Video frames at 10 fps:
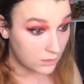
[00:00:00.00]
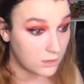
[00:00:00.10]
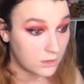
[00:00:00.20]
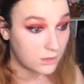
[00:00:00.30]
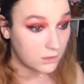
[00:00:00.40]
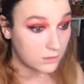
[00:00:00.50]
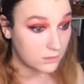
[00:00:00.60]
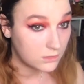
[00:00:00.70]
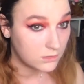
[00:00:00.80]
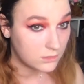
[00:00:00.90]
well,
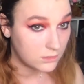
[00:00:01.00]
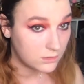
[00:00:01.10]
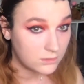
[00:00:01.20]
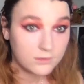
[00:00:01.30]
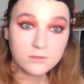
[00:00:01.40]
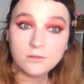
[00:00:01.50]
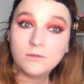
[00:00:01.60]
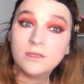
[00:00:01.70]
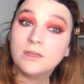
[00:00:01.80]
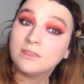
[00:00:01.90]

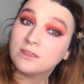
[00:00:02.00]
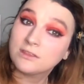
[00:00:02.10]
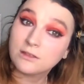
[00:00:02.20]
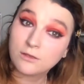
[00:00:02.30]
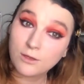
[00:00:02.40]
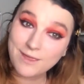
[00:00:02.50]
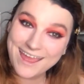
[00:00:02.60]
I think they look okay.